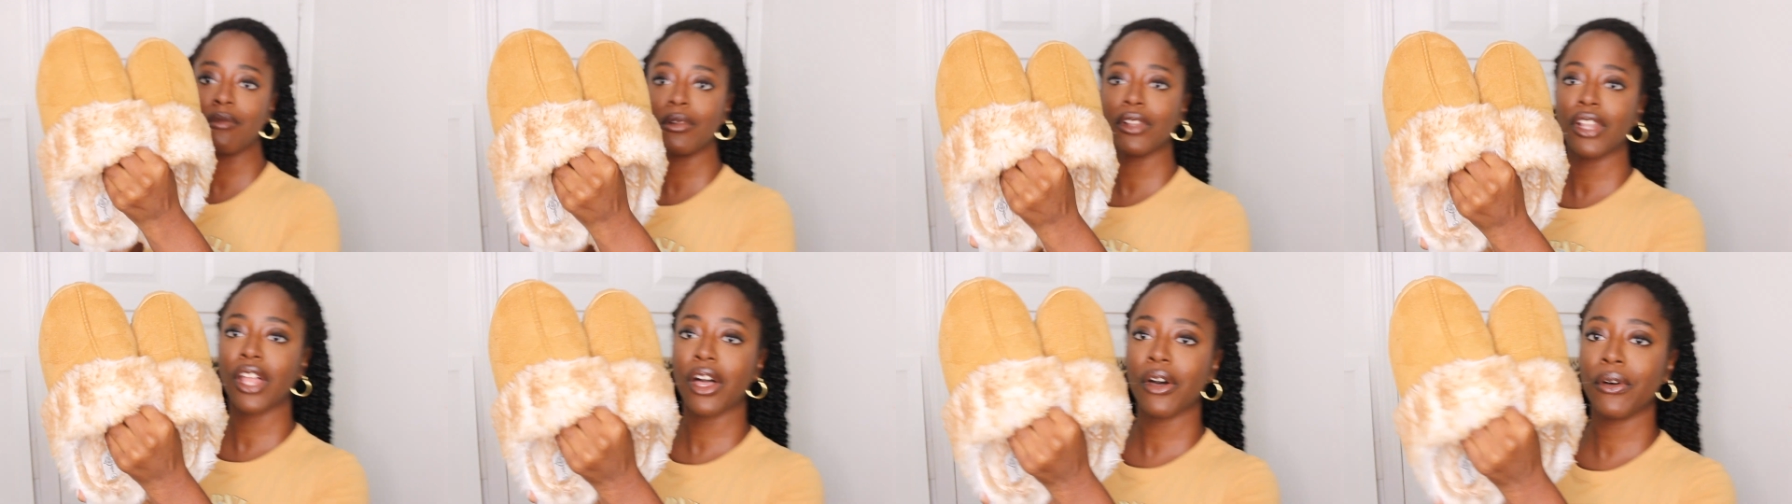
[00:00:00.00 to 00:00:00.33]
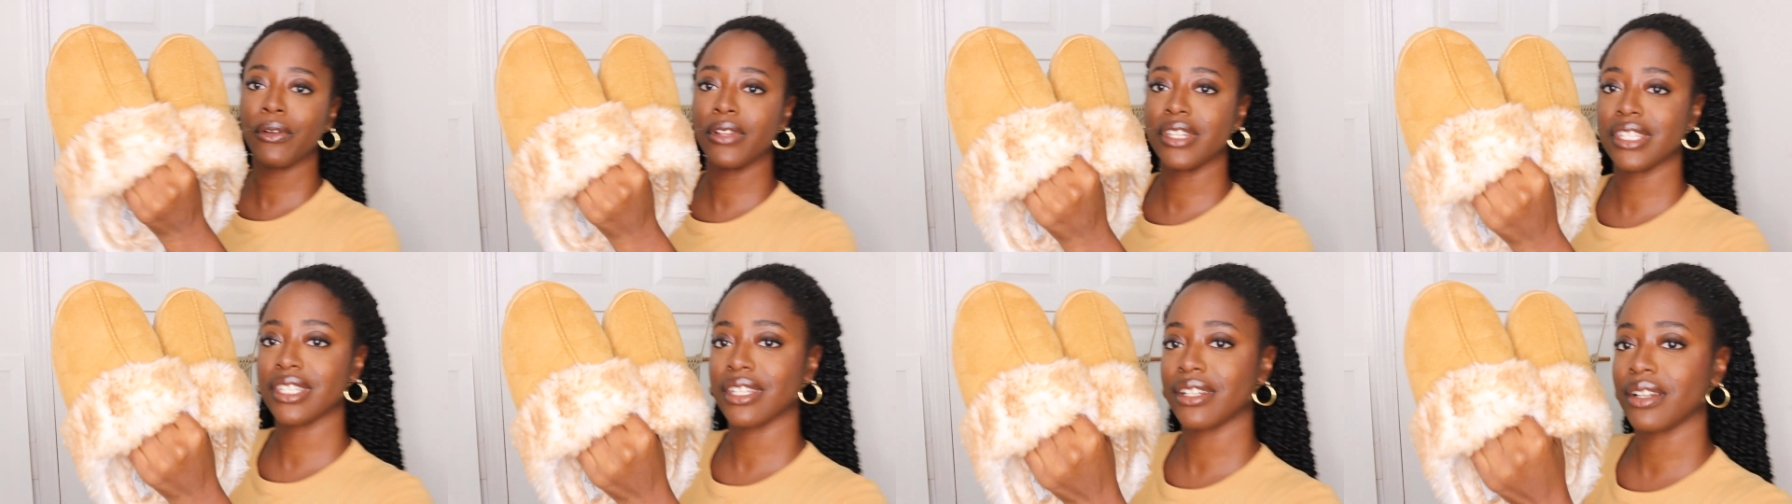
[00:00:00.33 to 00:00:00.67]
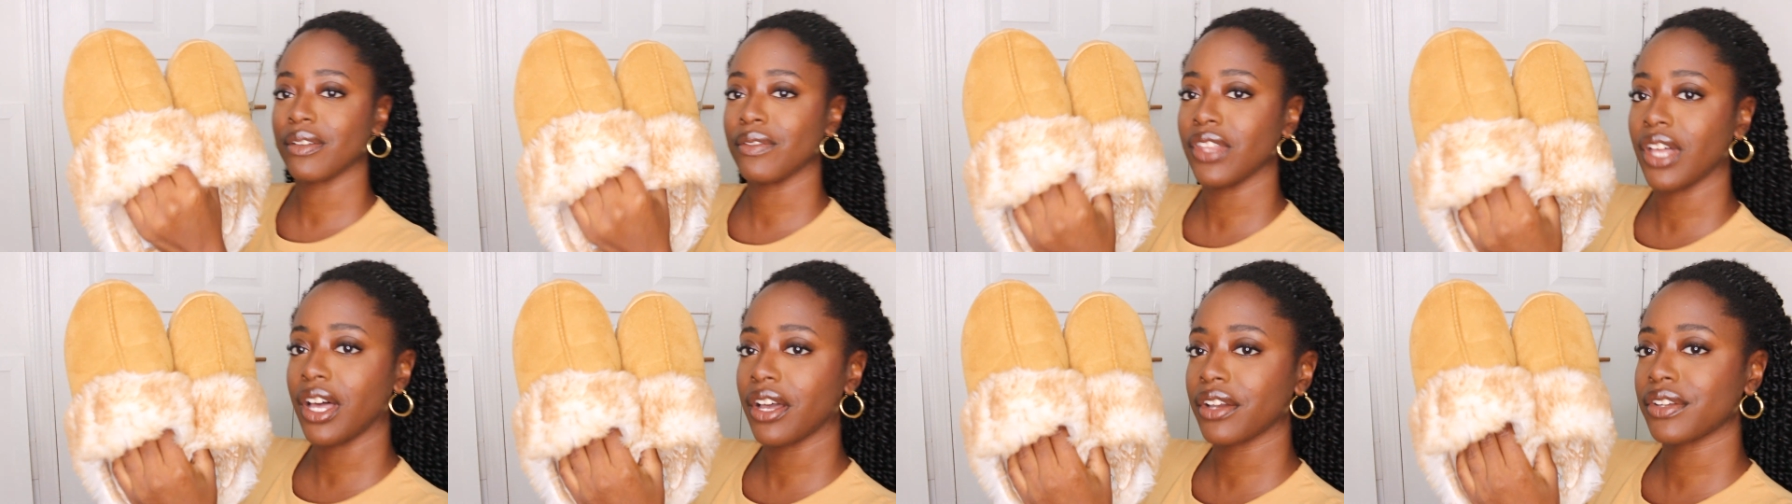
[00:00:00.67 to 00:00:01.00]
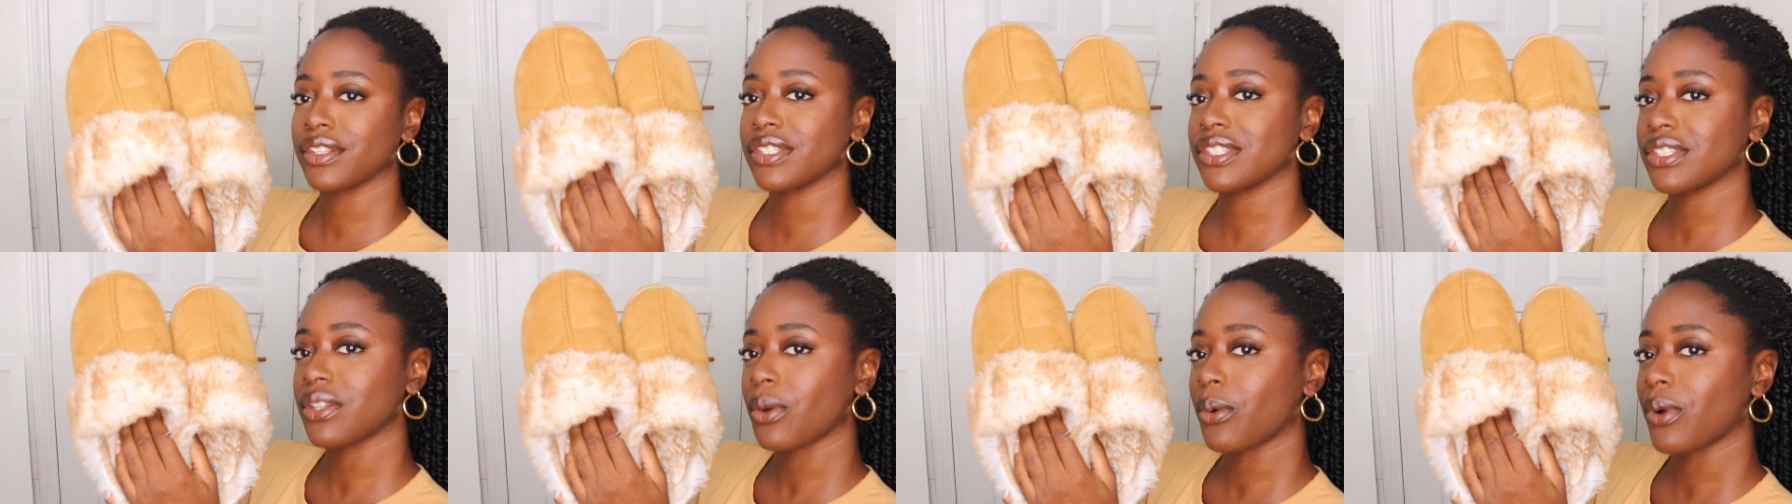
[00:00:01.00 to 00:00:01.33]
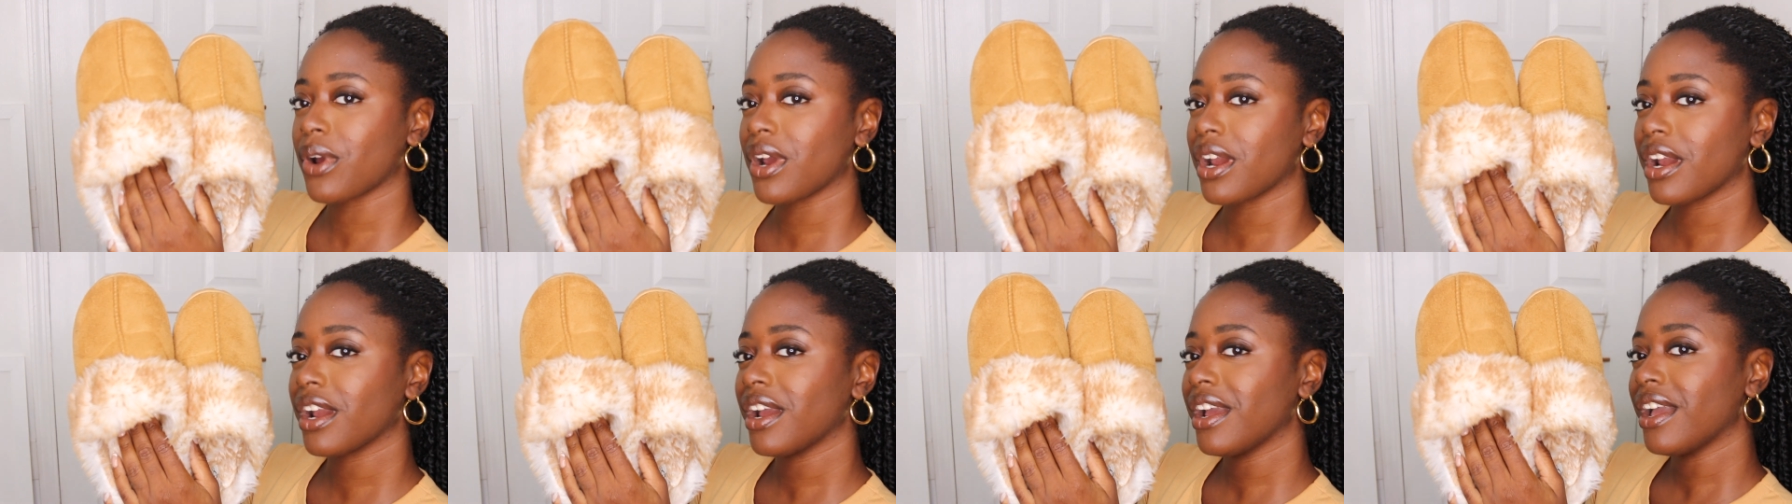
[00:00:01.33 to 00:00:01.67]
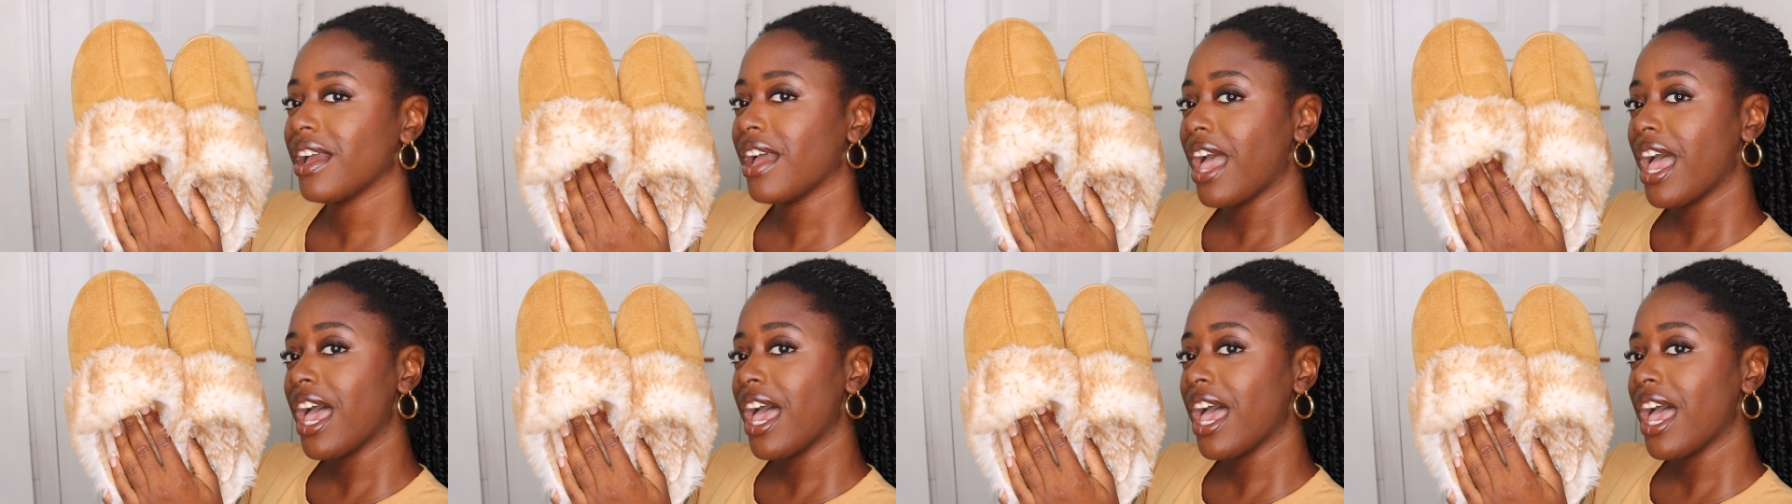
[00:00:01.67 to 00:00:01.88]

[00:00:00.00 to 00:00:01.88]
Below instead of the Uggs store.